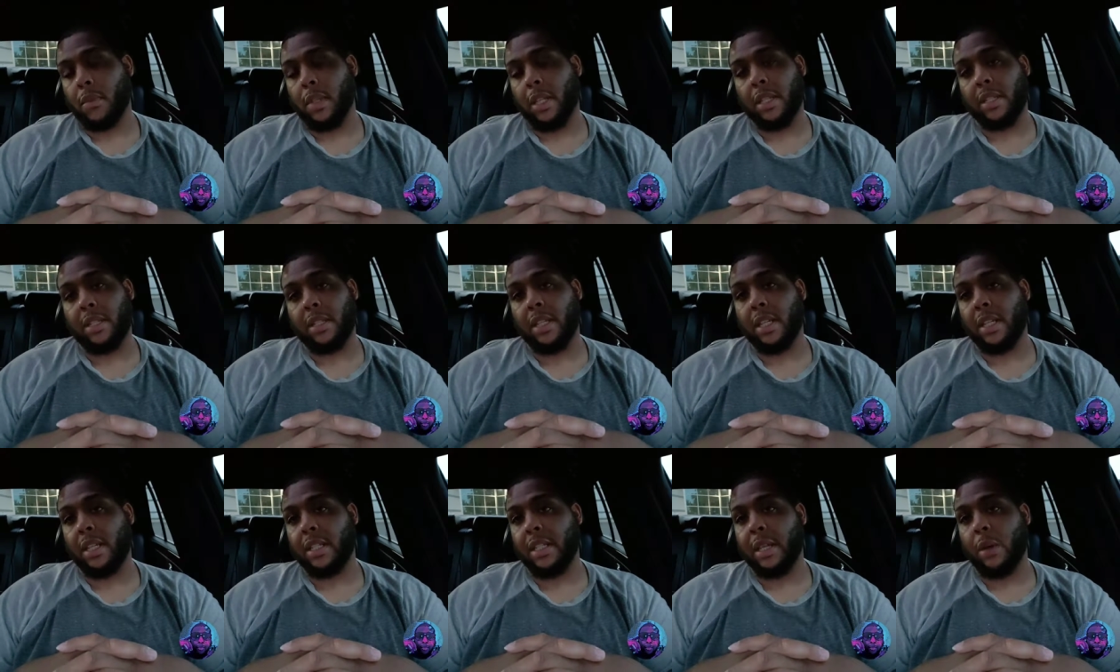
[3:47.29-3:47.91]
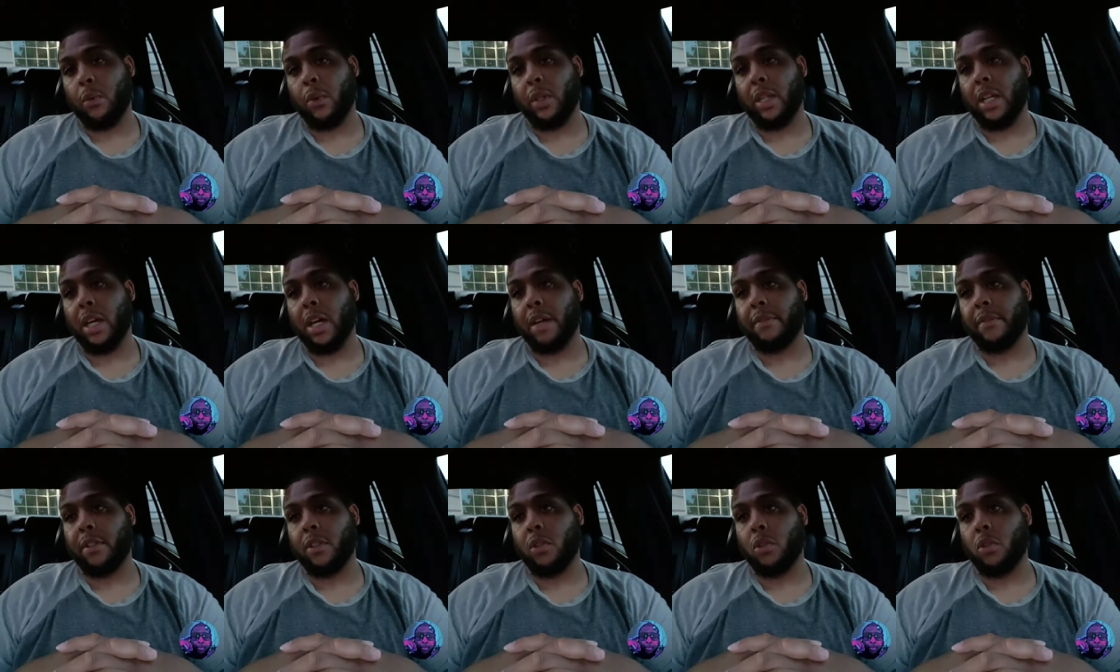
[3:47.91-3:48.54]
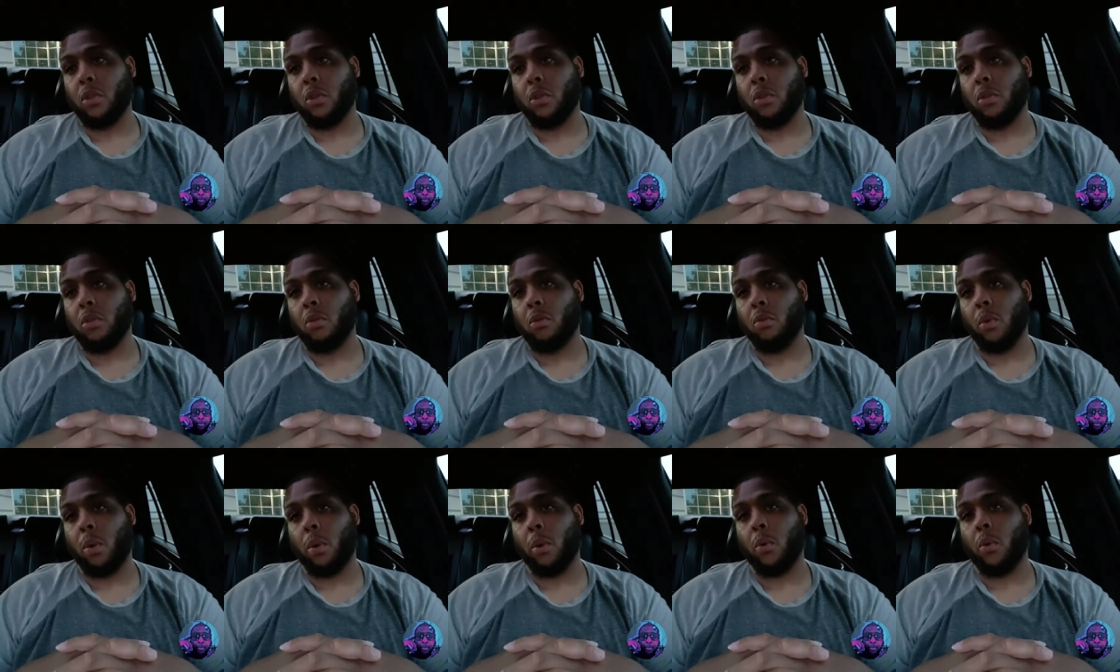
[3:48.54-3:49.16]
it's things that we love to do
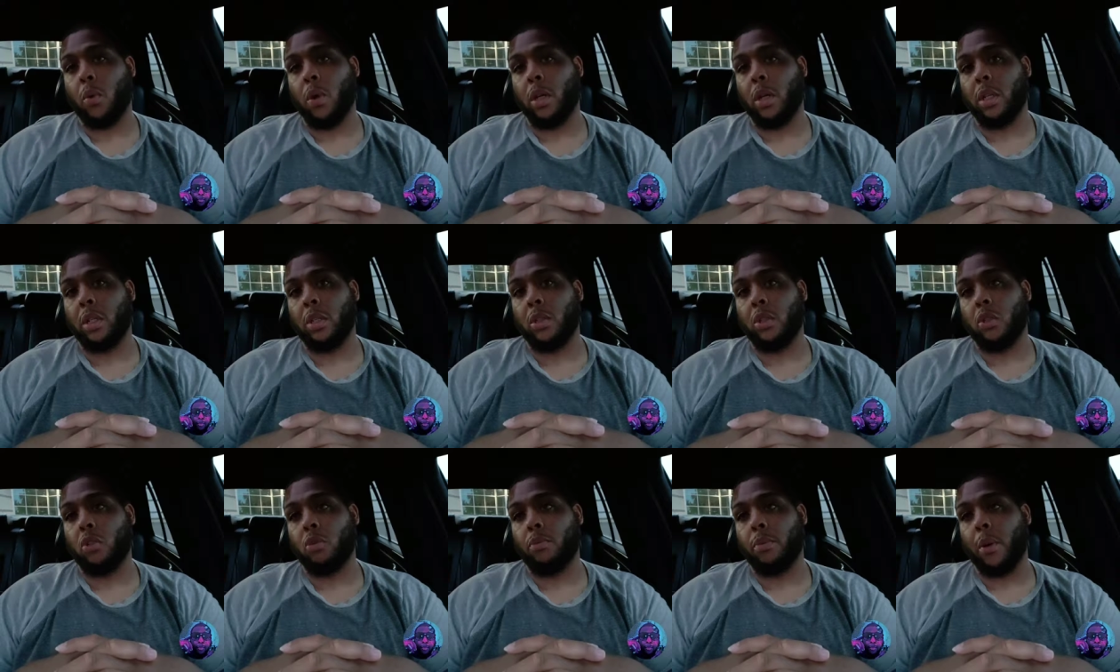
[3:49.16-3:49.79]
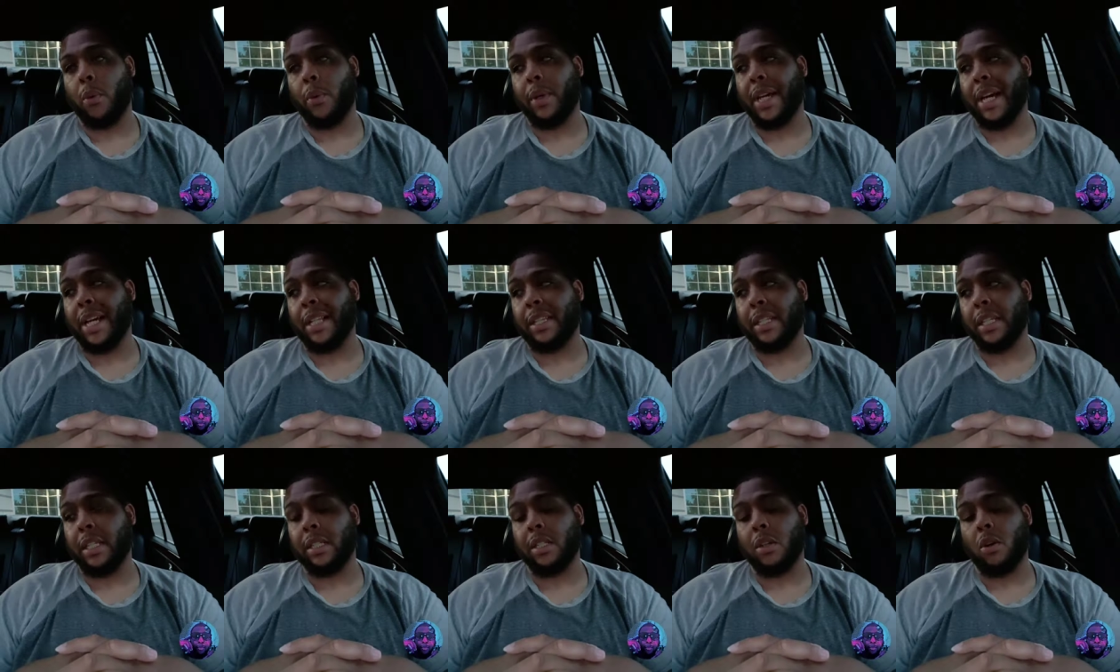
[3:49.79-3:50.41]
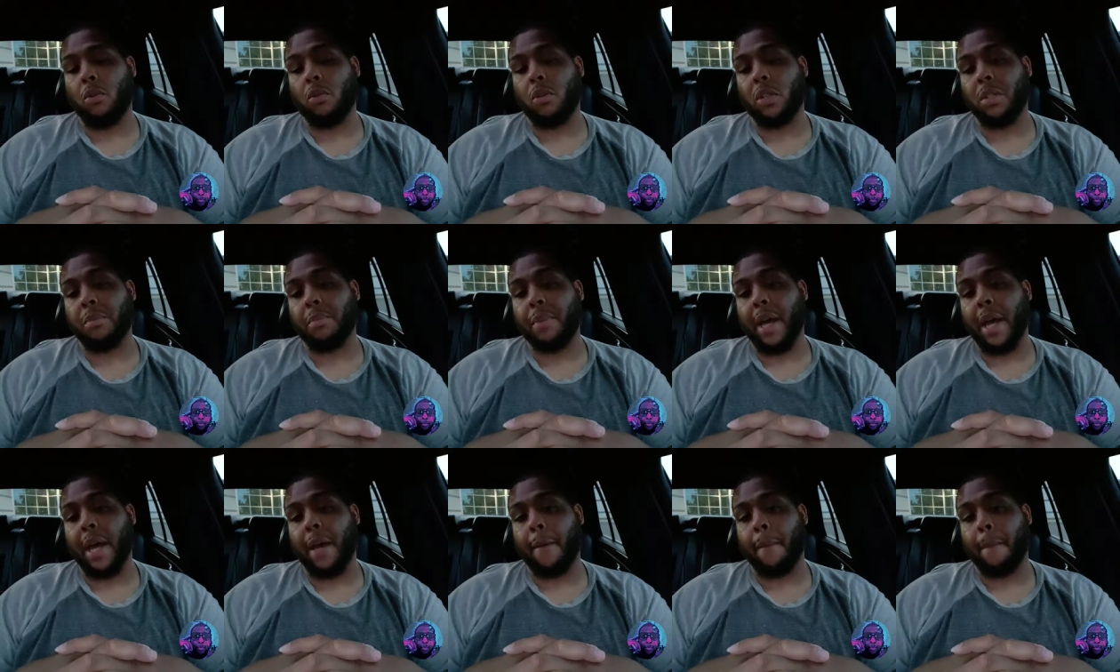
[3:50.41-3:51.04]
what we want to do but we got things holding us
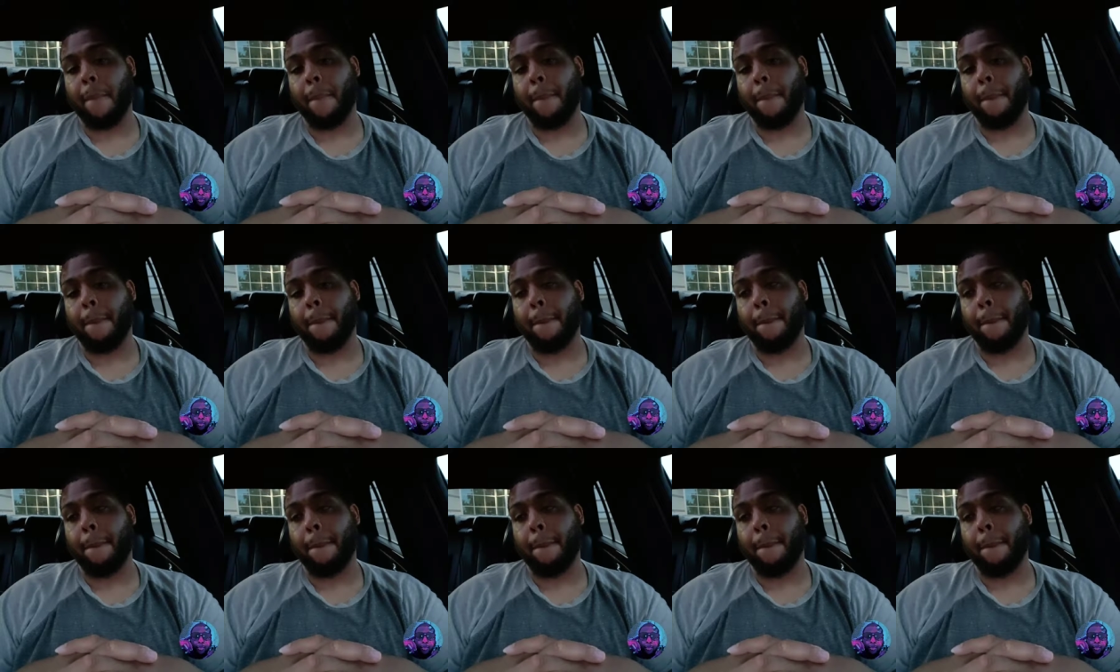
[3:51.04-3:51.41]
back